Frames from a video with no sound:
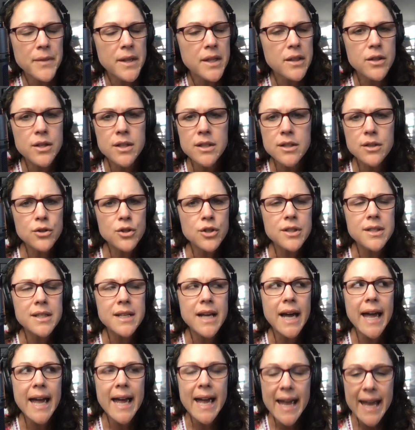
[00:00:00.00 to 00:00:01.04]
These are just a
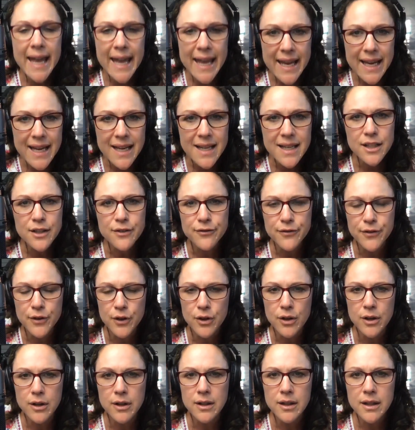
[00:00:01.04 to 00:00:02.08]

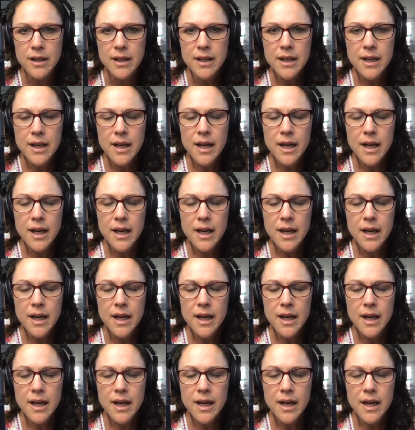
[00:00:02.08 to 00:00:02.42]
handful